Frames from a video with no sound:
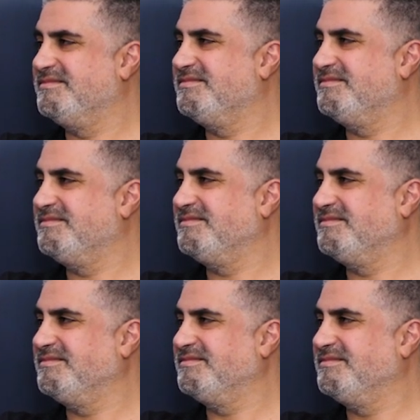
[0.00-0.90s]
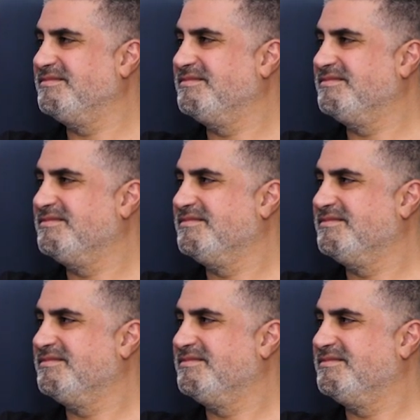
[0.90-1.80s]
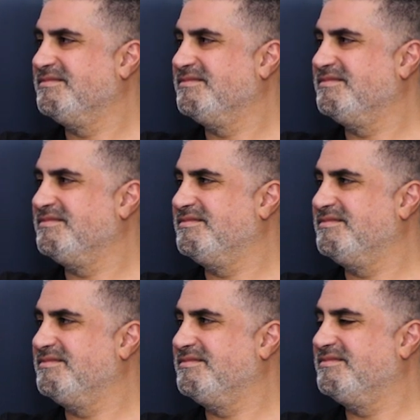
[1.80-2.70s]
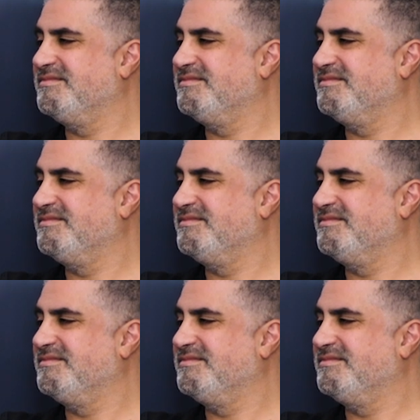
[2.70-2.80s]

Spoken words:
This person isn't speaking.